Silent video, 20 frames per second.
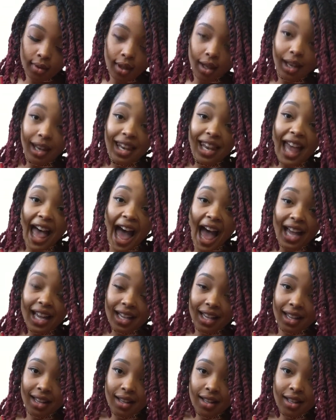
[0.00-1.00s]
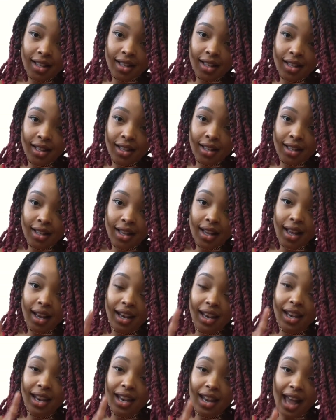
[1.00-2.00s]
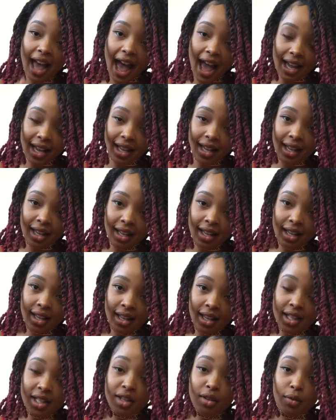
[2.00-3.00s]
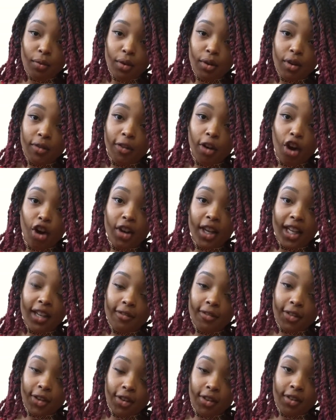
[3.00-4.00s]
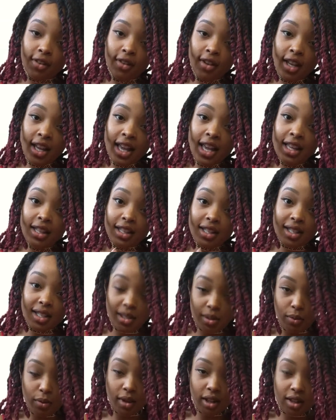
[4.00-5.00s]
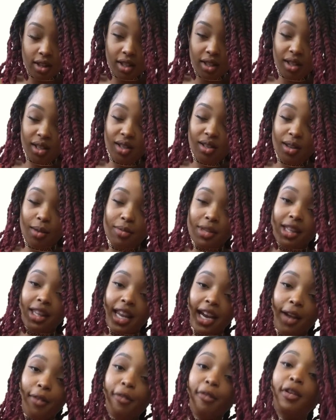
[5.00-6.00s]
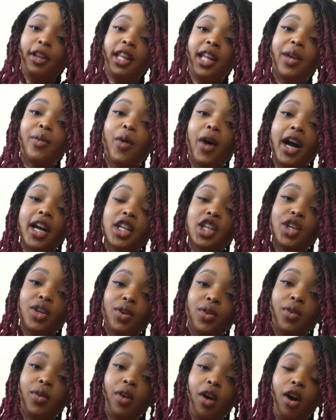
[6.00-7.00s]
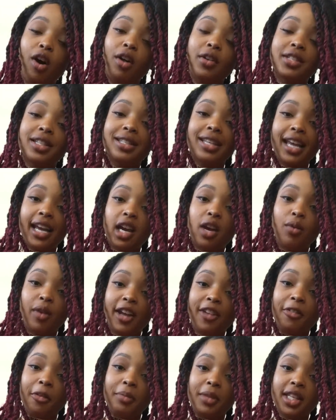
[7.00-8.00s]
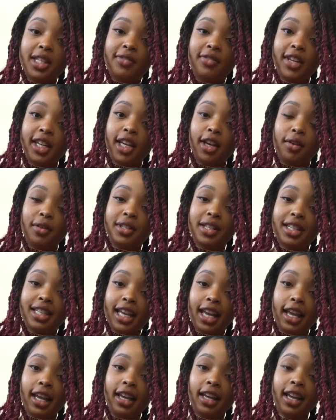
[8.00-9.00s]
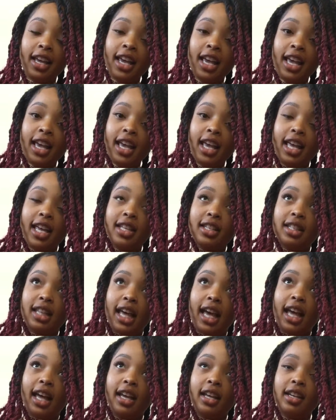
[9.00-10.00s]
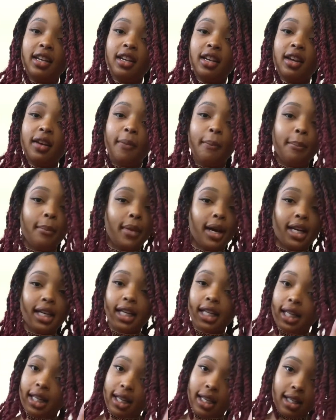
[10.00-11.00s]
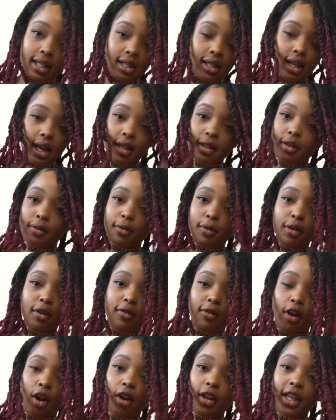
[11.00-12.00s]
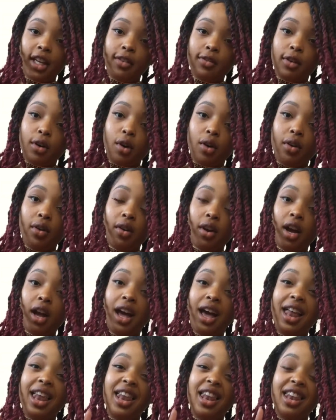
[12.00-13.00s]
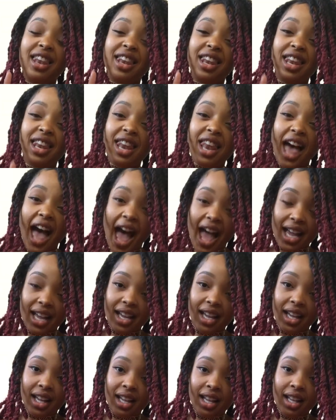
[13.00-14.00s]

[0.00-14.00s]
Lack is the root of all evil. This is something that I really want you all to take away from this video today, is that money is not the root of all evil. Lack